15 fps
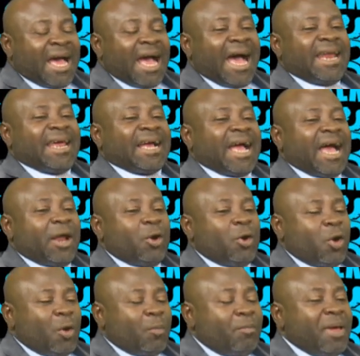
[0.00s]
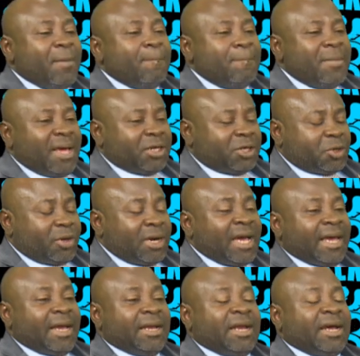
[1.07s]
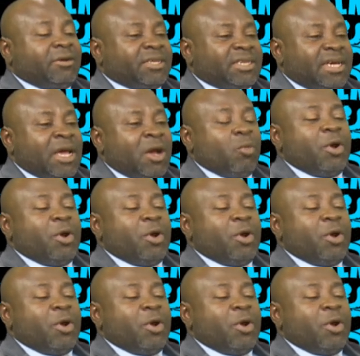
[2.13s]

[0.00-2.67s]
and it cannot be measured, that is to say,